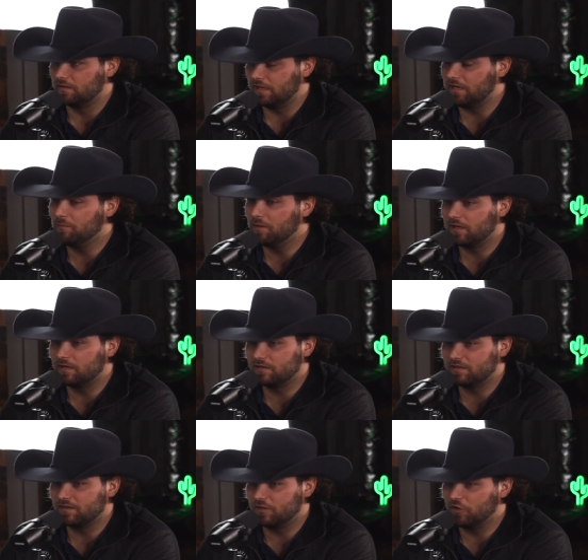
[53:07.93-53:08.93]
anybody,
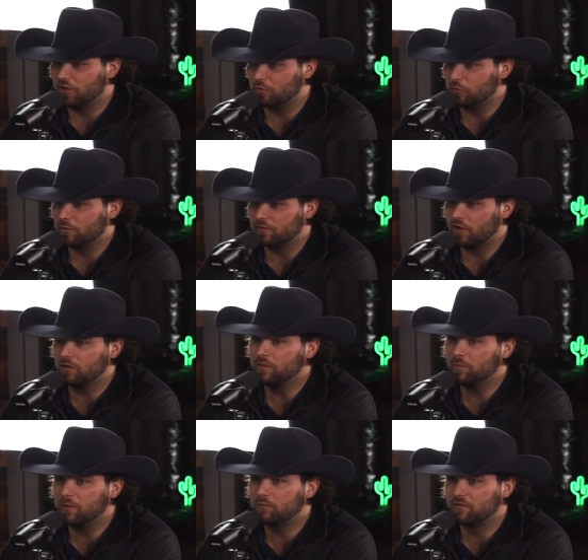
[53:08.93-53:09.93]
you know, the only
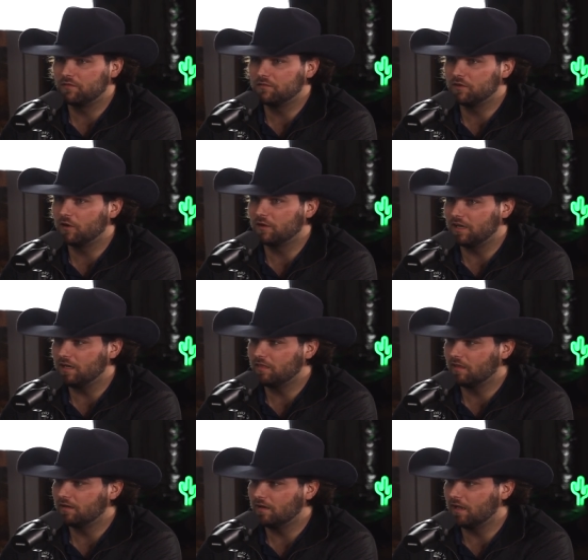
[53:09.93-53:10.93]
people I've ever heard
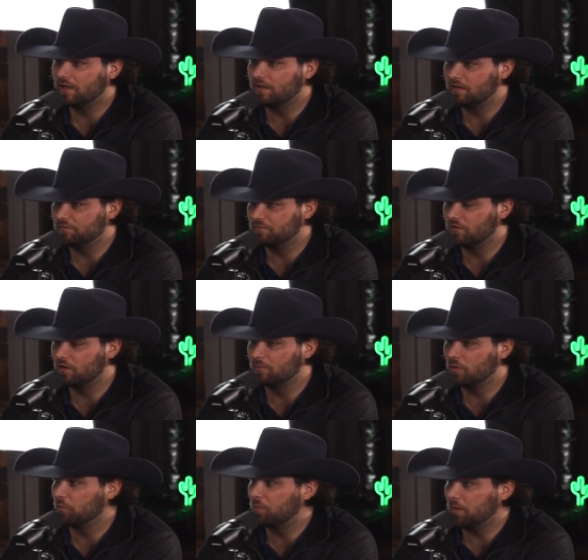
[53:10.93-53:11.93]
anything negative from are